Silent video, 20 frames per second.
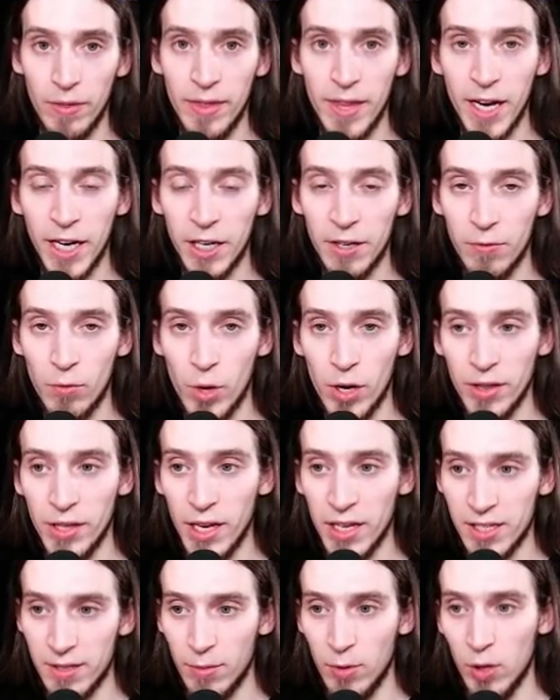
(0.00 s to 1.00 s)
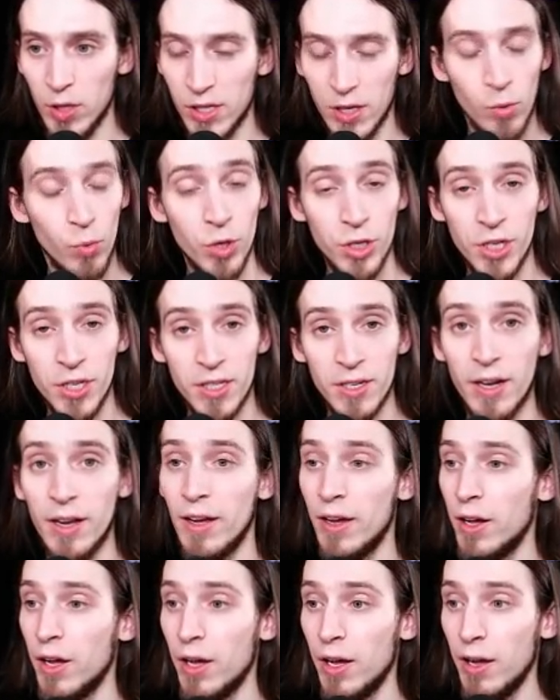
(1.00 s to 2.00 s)
negative 1 decibels, which is
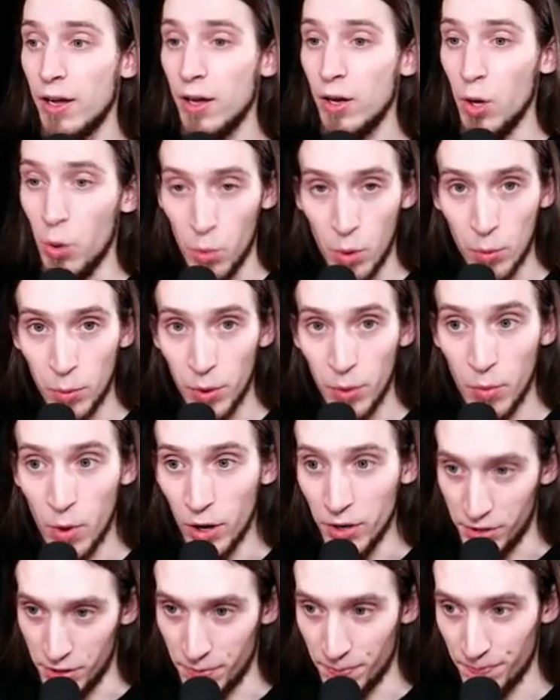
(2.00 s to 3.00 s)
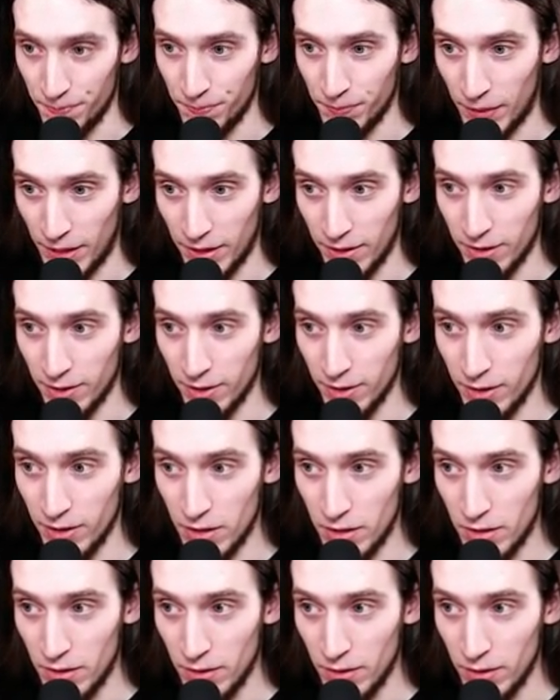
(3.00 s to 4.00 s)
what we want.
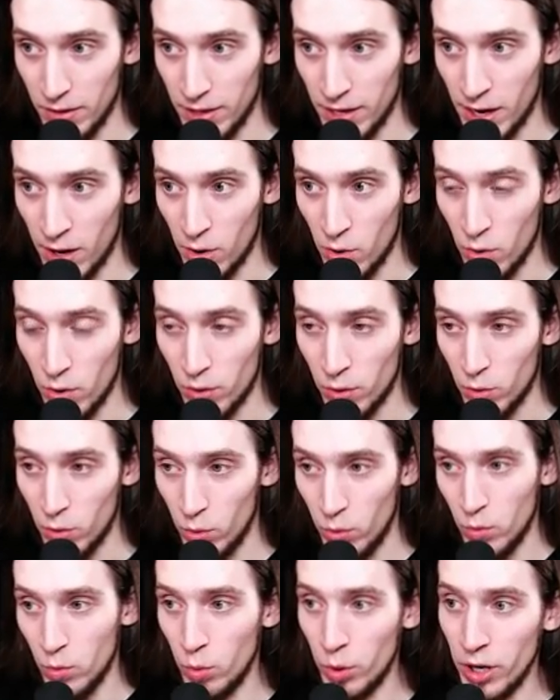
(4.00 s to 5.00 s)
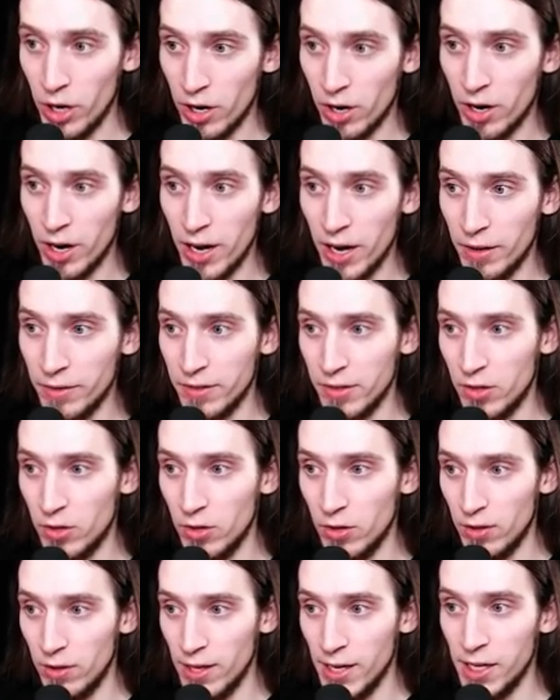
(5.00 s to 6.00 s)
Now, we are at
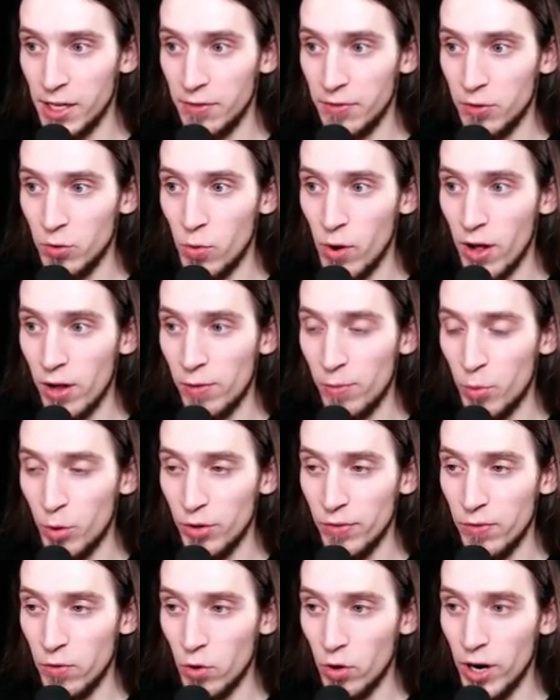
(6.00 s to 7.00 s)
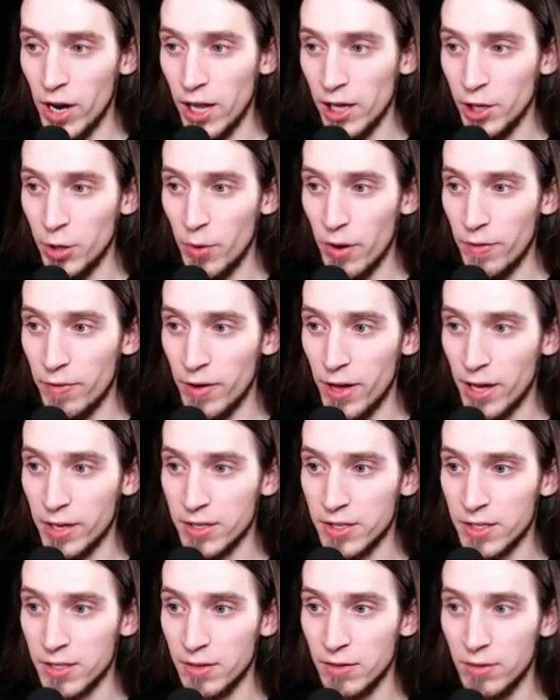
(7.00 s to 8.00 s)
negative 12.4
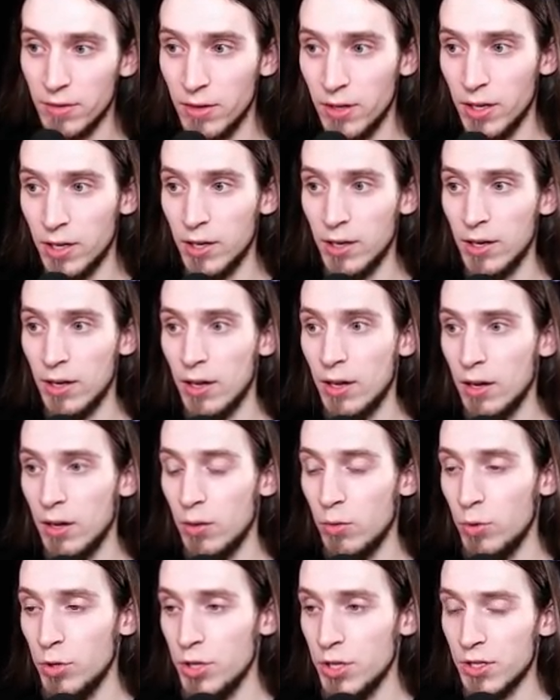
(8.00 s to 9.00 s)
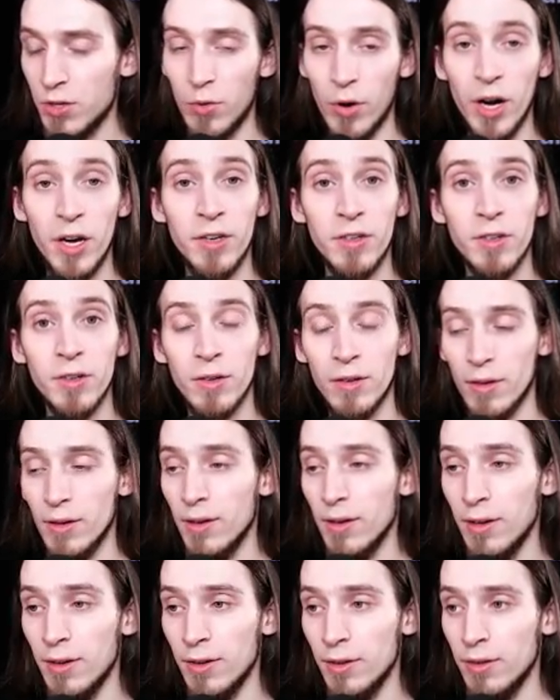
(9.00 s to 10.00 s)
LUFS, which is great.
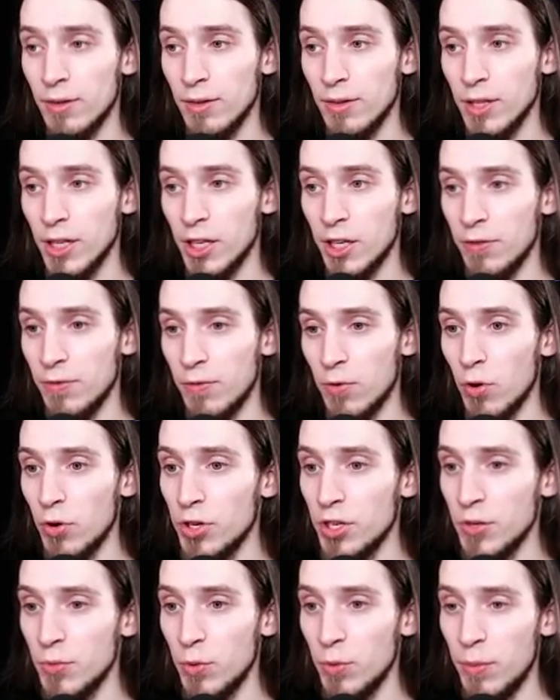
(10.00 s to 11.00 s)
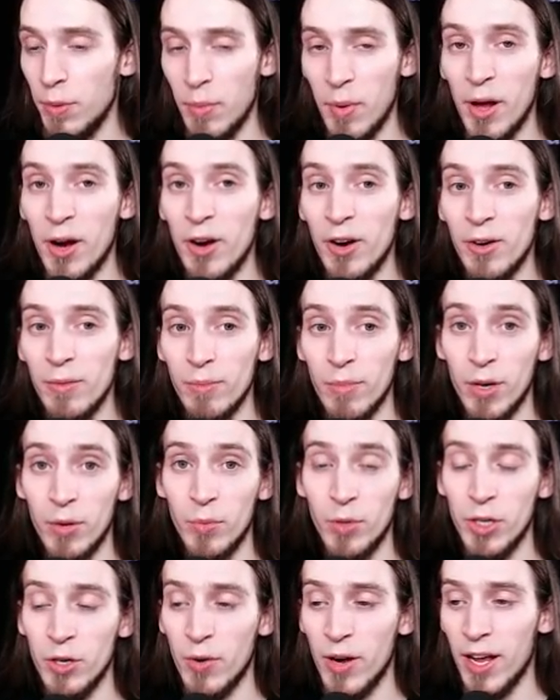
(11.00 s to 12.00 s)
Negative 14 would be better, but
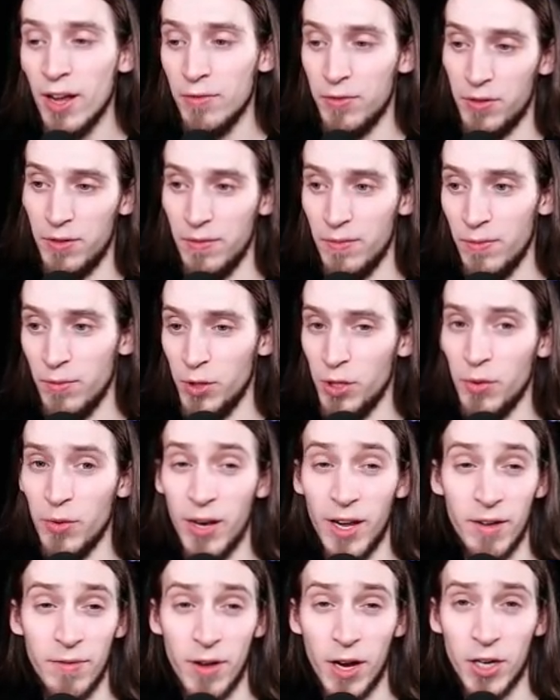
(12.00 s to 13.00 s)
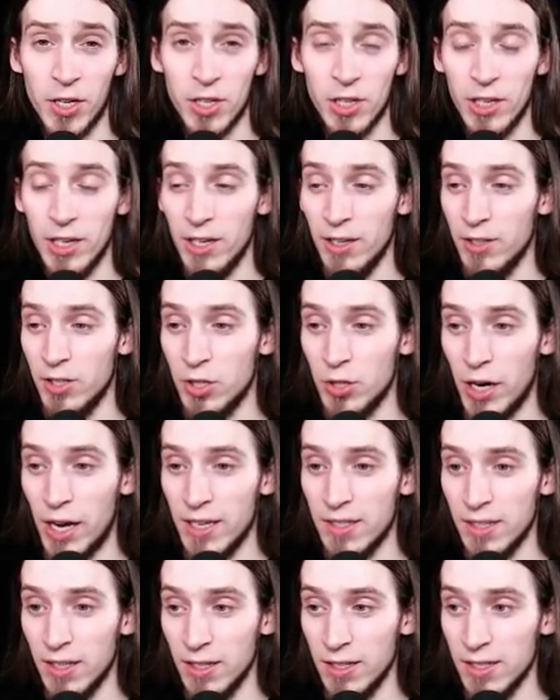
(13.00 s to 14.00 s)
we don't have actually
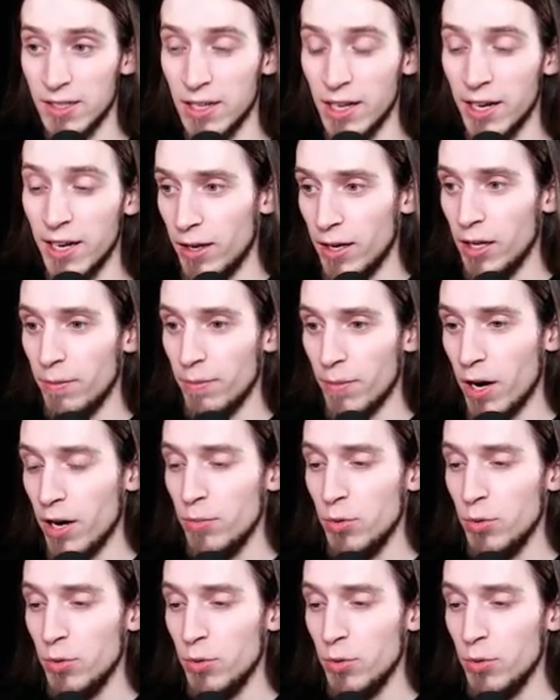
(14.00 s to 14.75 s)
transients. Like, in my